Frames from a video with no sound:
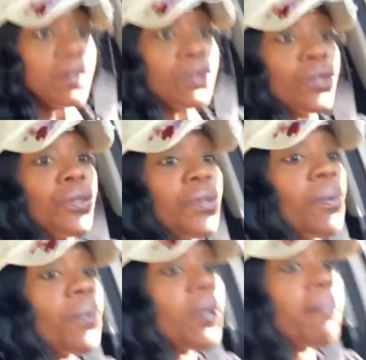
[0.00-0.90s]
So
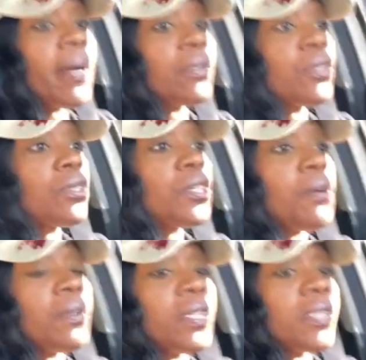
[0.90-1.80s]
we're about to
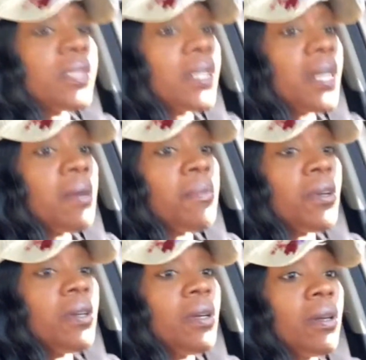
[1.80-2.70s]
turn this
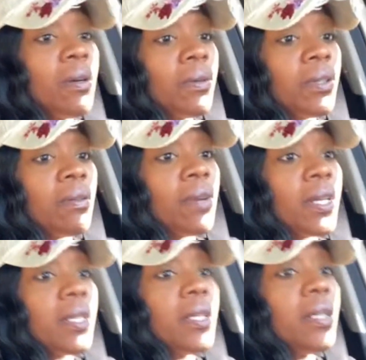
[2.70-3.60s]
camera. Hold on, right
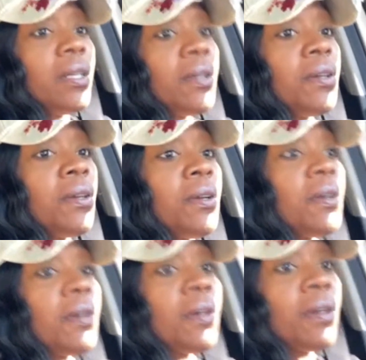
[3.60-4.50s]
here.
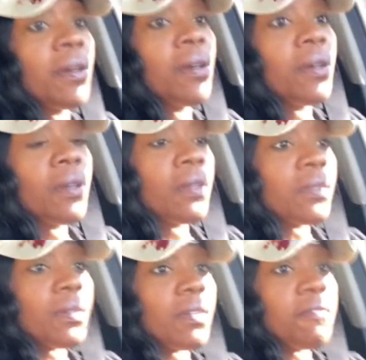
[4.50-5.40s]
So
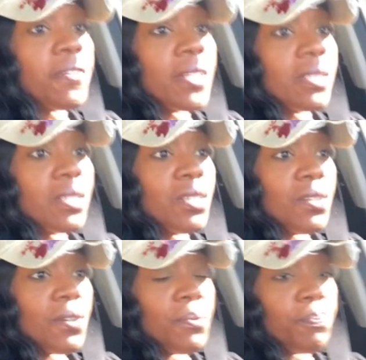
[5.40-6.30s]
I can face
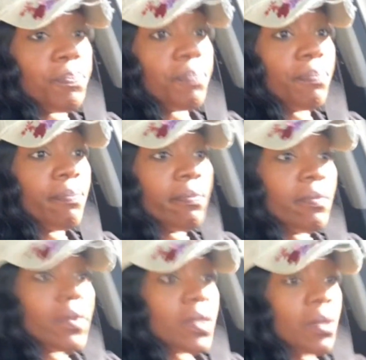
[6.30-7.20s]
here,
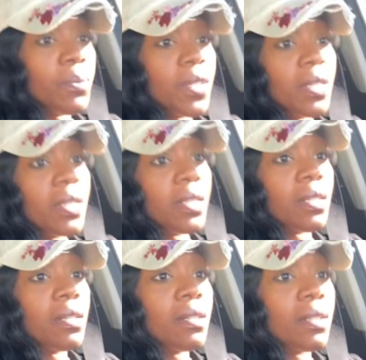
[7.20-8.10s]
so we can get
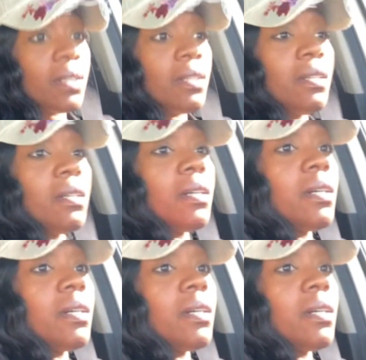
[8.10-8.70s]
a good look.